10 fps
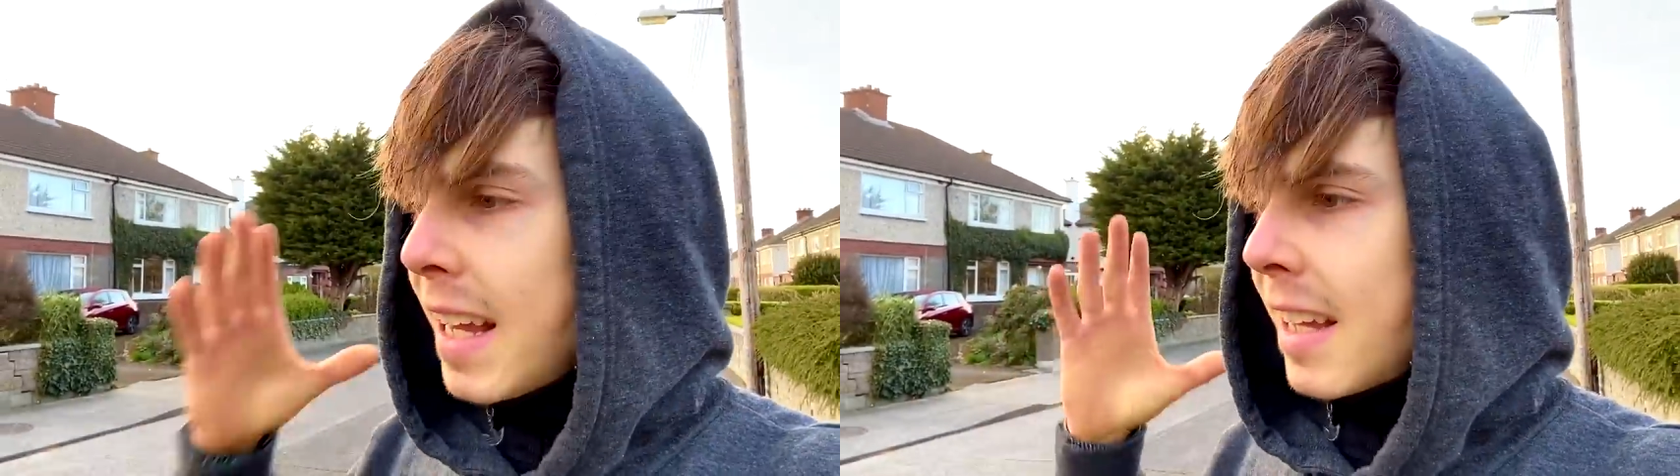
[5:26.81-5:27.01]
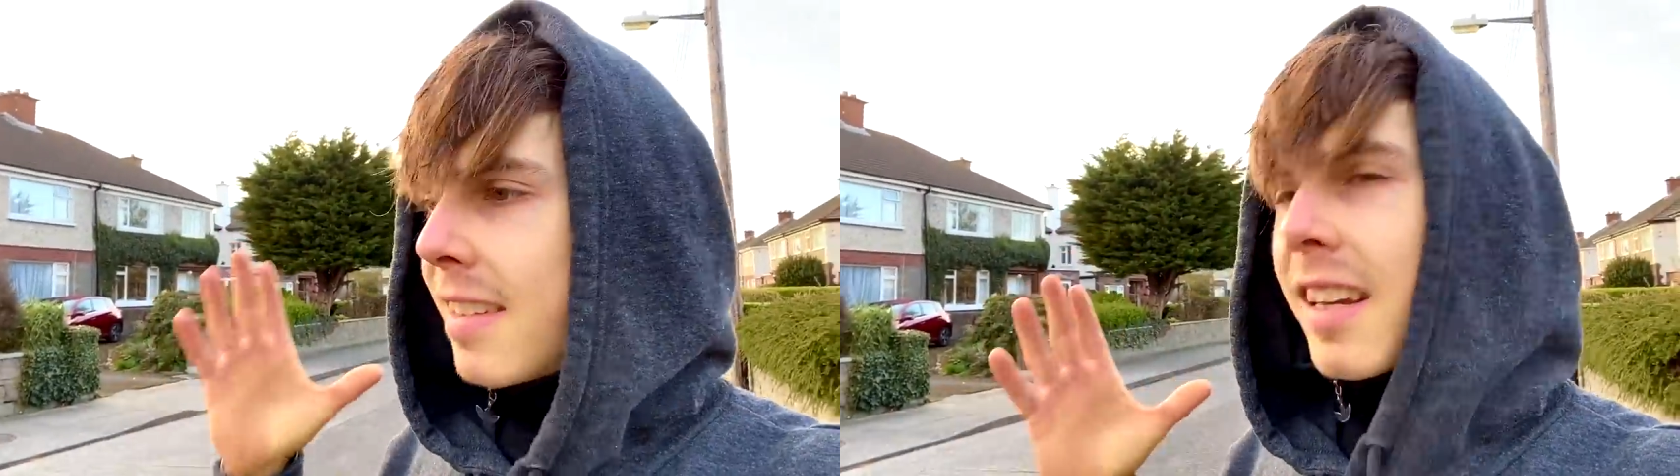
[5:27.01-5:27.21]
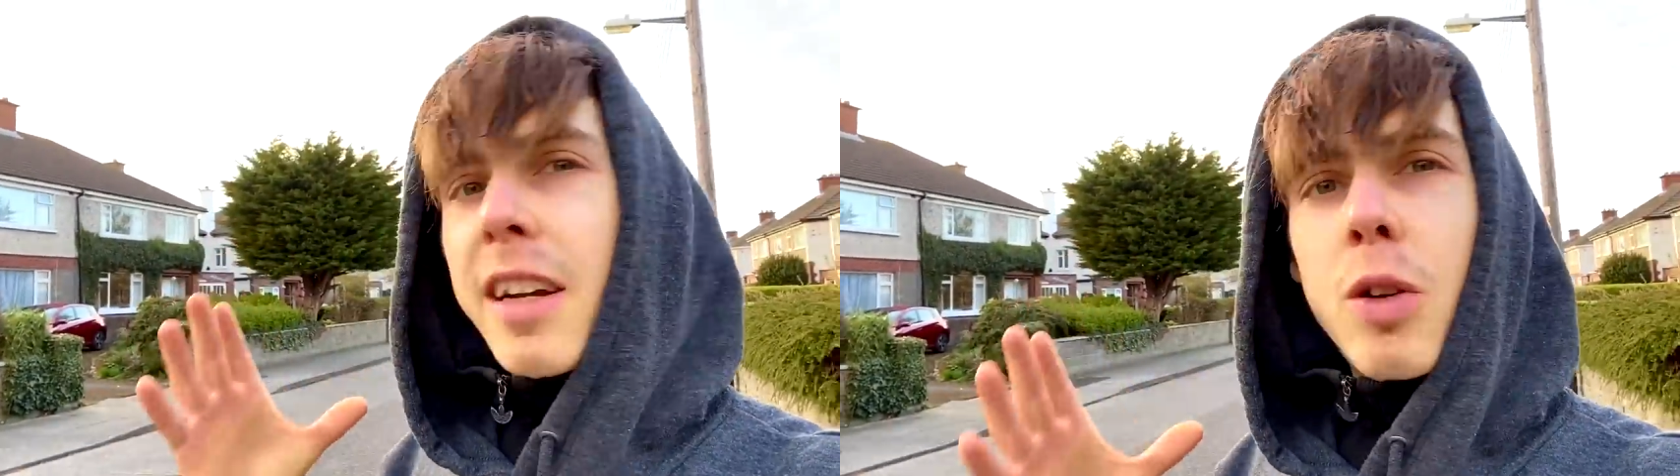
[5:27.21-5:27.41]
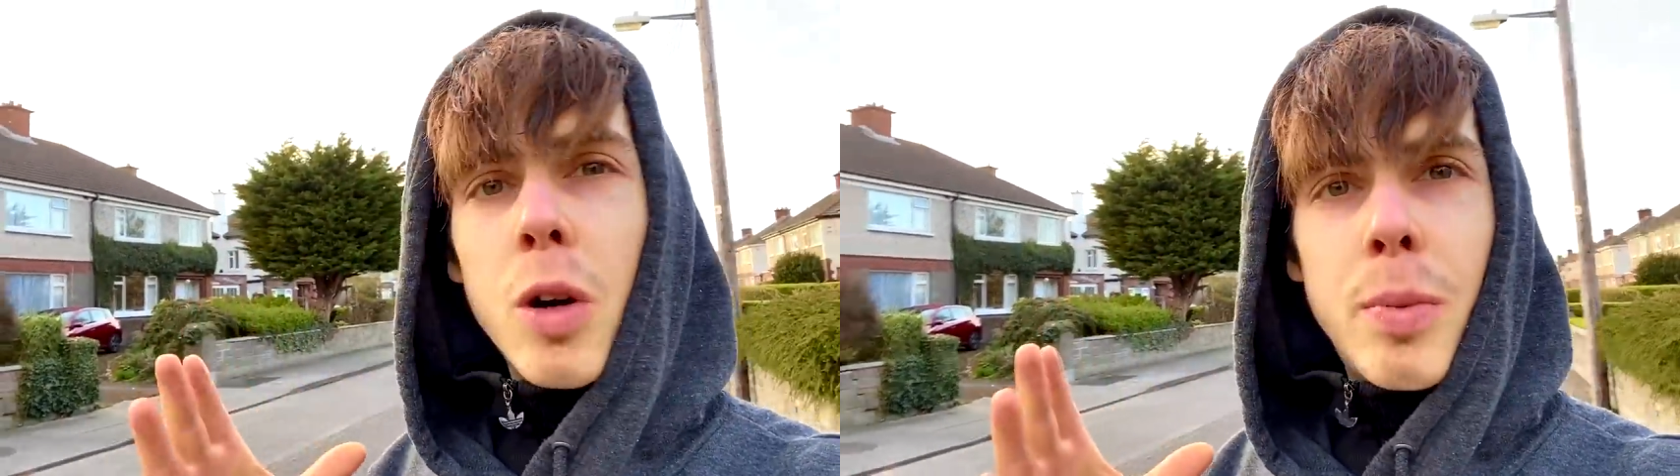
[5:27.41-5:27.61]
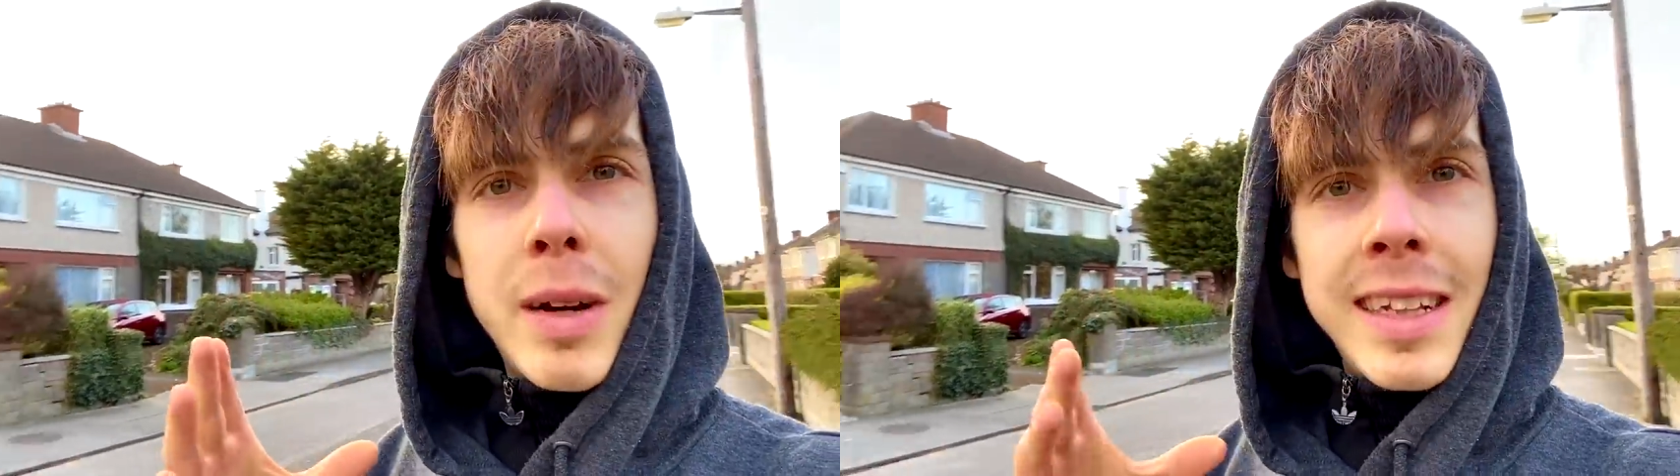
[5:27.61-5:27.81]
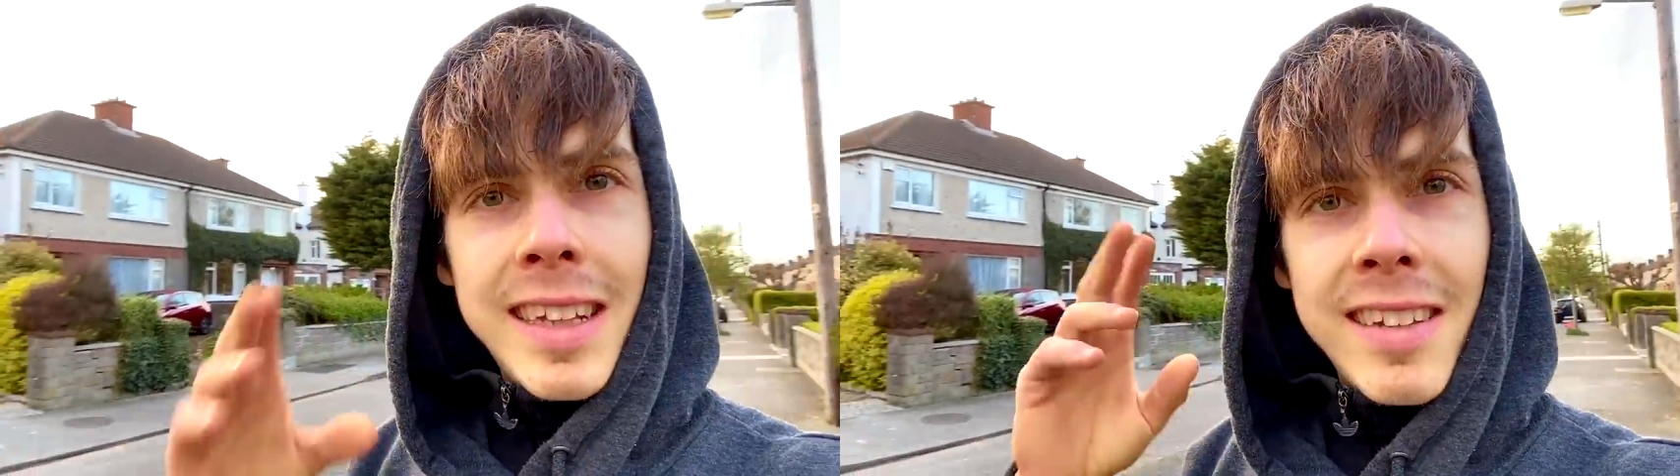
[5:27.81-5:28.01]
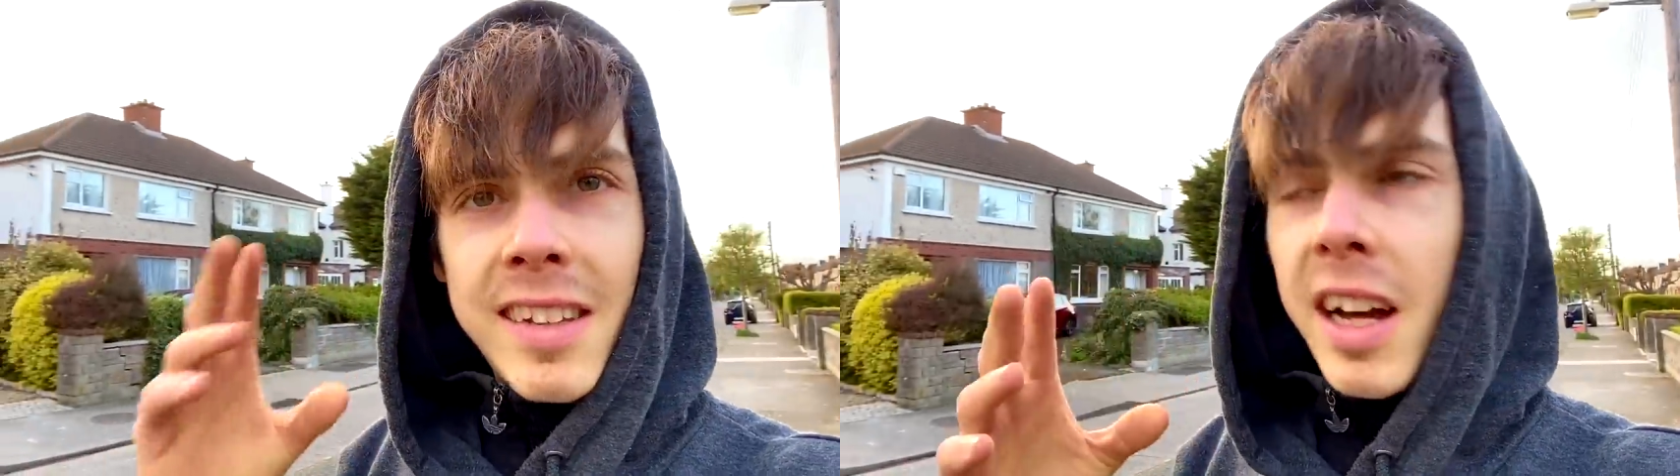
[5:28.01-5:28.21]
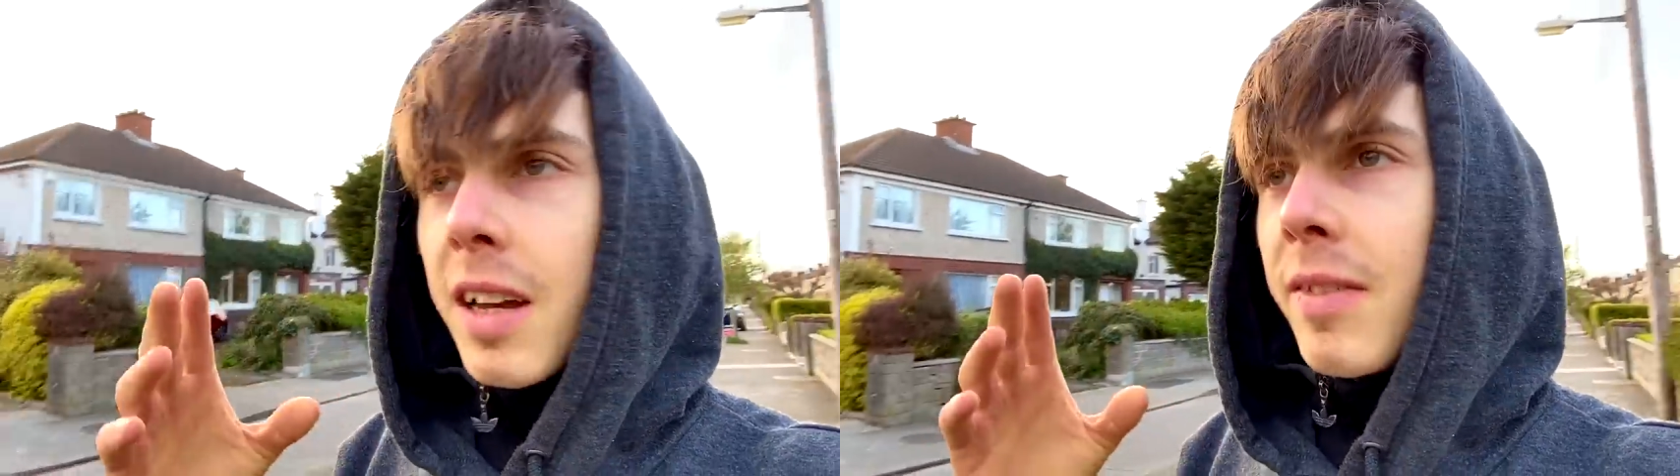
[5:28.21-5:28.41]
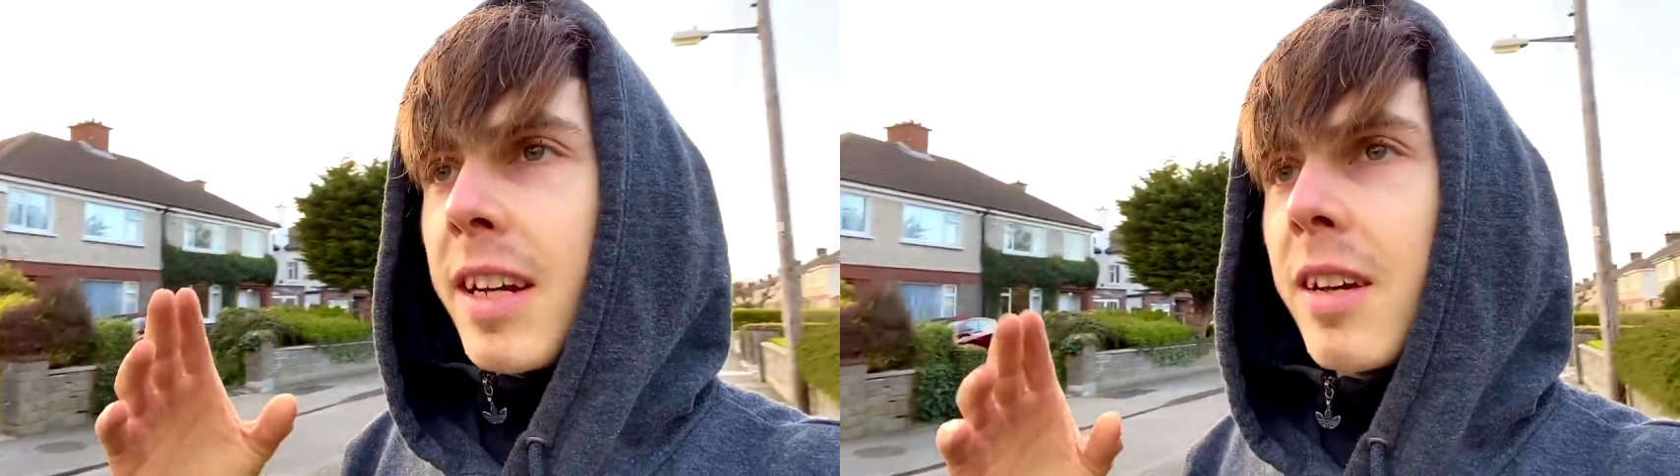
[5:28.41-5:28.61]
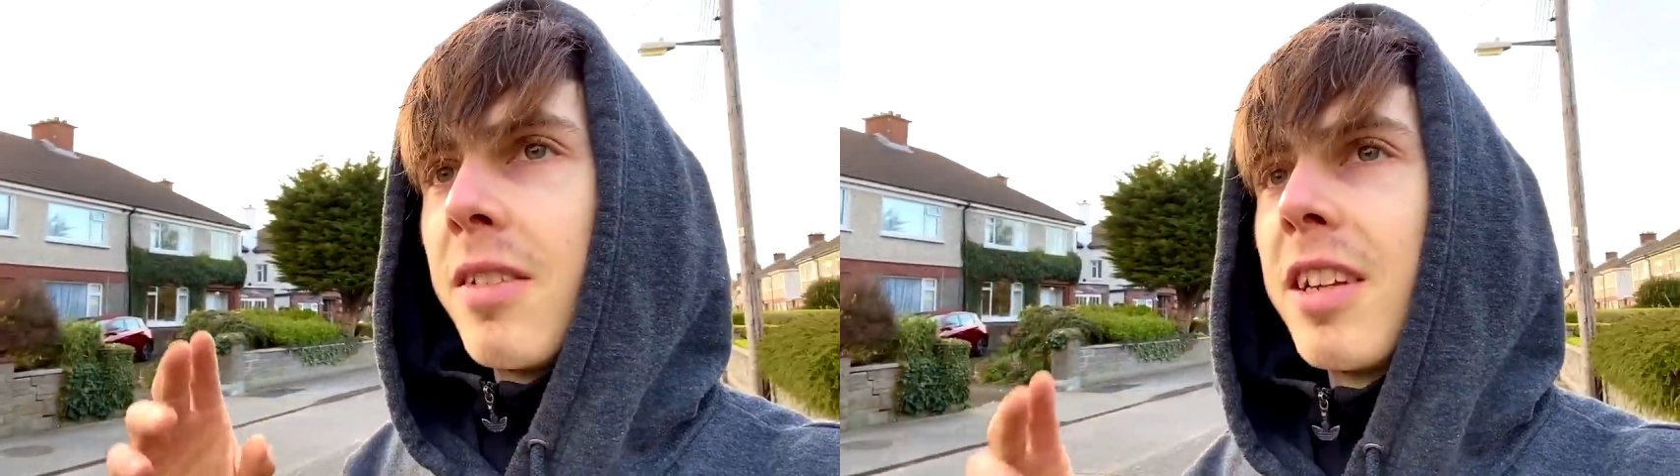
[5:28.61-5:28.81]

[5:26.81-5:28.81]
is to incorporate these style of videos